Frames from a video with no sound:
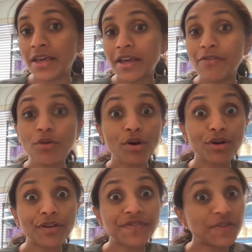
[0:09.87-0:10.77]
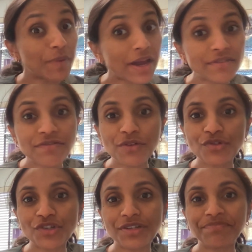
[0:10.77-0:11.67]
Have you heard of spine
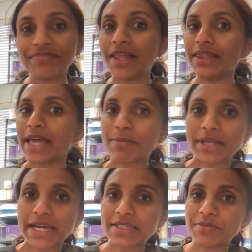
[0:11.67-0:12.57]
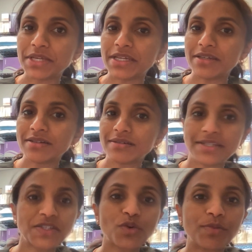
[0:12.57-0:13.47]
fusion, laminectomy,
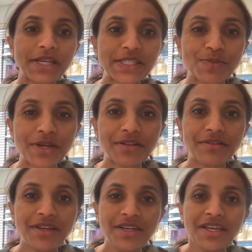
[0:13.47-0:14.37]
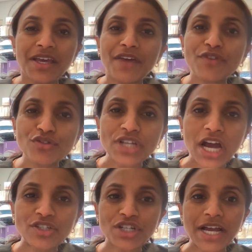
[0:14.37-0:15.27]
disc replacement? If your
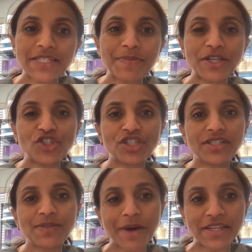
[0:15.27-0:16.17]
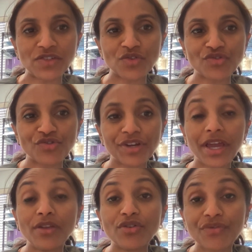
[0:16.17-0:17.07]
doctor has mentioned spine surgery
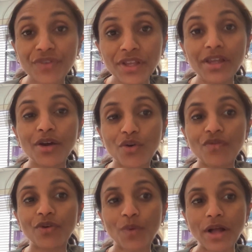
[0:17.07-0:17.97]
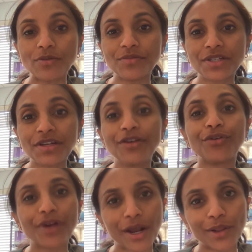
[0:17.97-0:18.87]
and you're feeling overwhelmed,
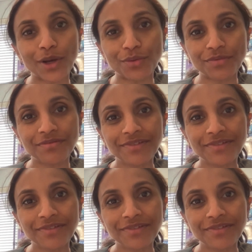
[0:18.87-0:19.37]
you're not alone.